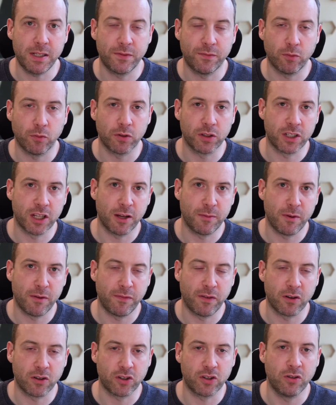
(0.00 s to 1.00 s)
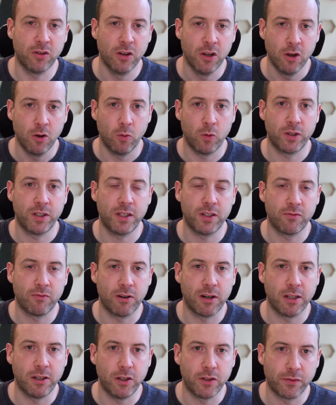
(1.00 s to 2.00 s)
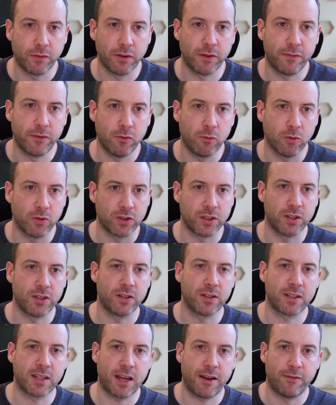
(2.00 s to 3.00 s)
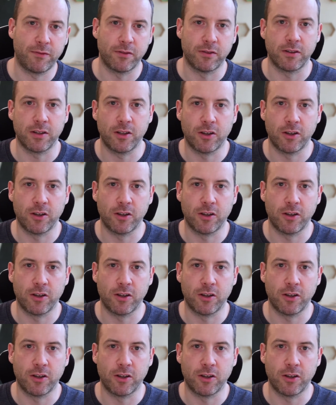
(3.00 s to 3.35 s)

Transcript: for the turbo function, which is really useful if you want to just have a